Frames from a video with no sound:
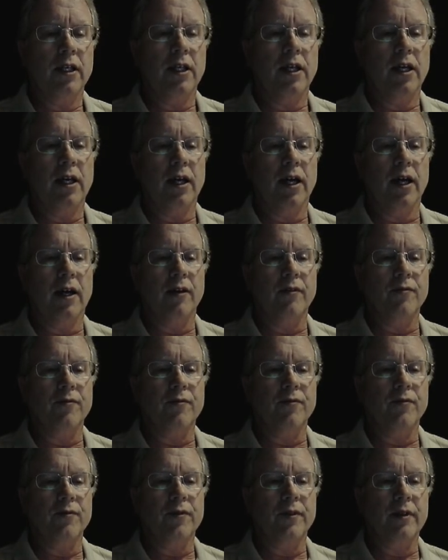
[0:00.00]

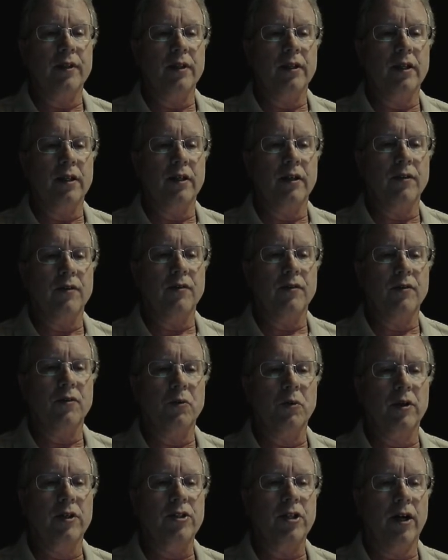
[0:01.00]

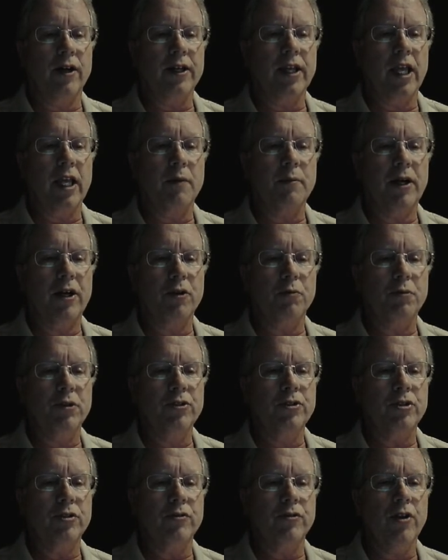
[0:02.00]
We're talking about
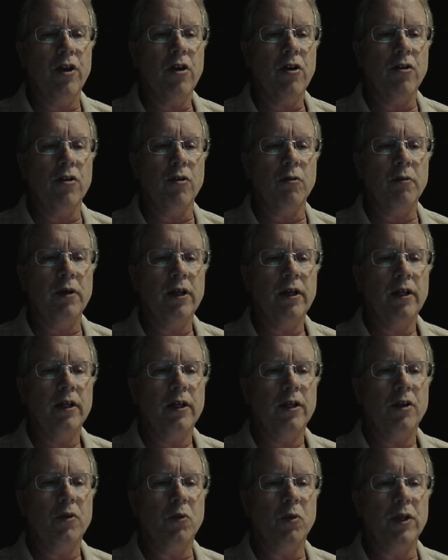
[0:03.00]
Ubuntu Gnome,
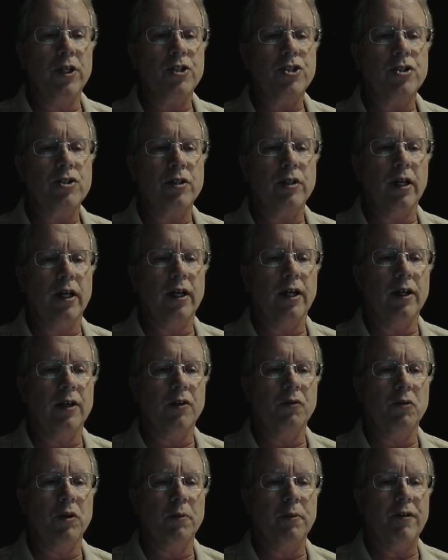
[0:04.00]
which
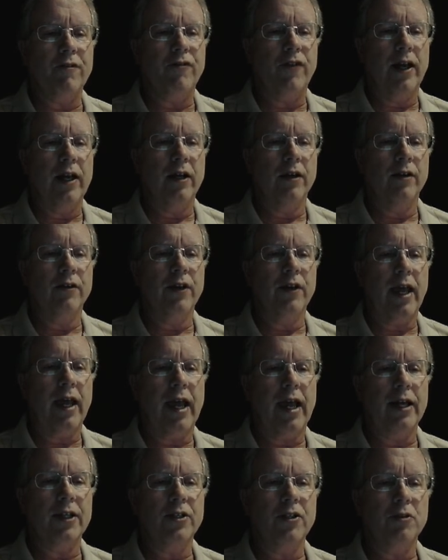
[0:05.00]
will be found
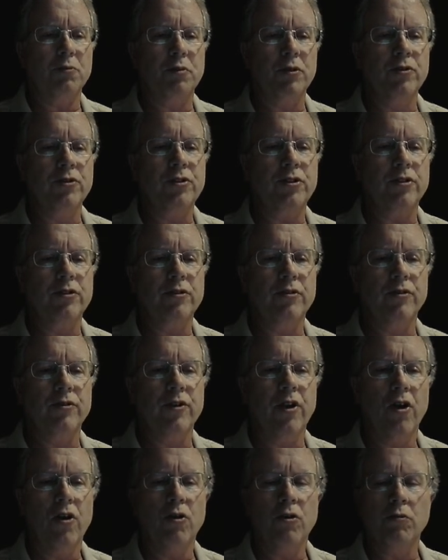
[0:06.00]
at
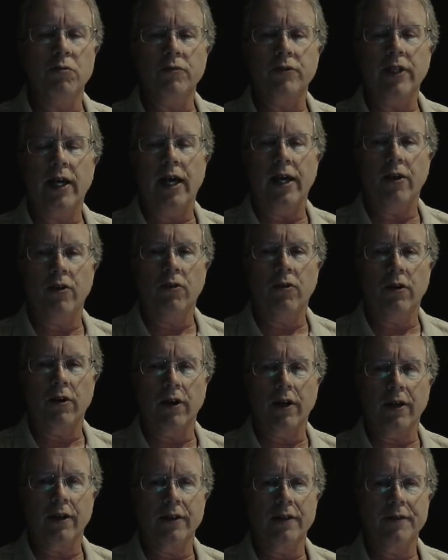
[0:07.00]
ubuntugnome.org.